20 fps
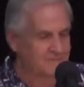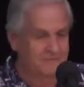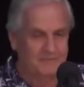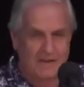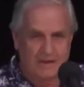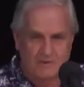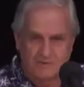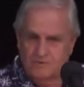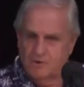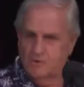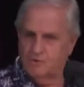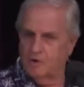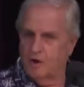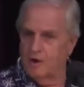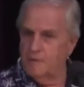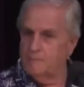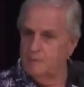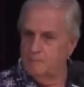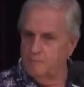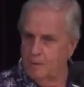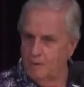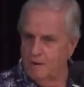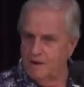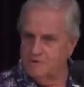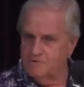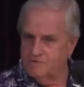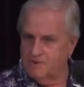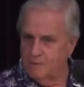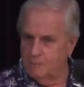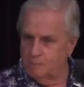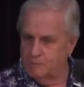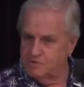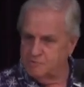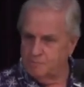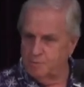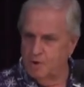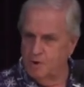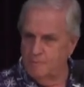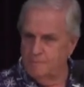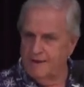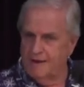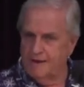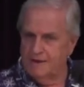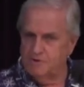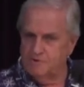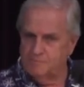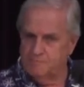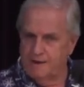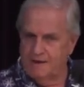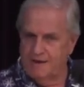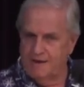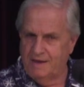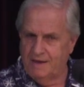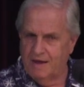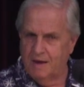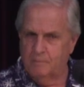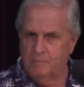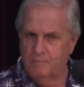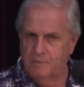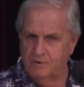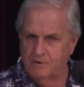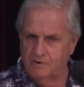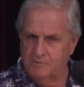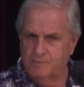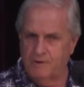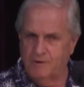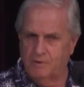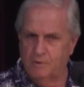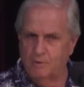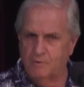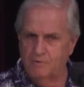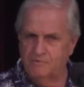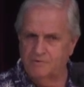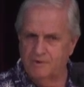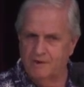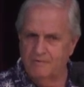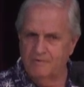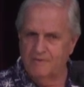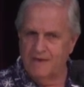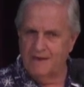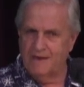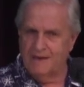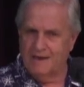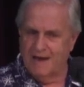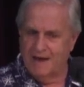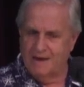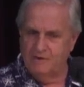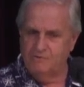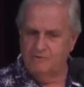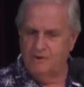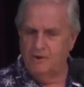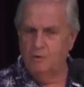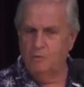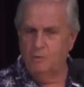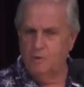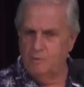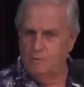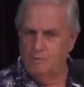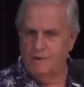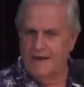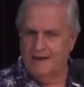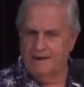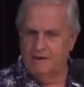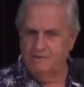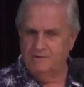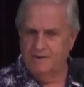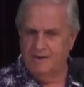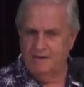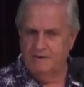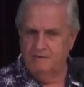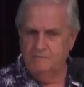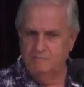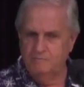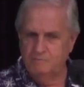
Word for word: That's the type of mindset which permeates many governments because they can't deal with reality,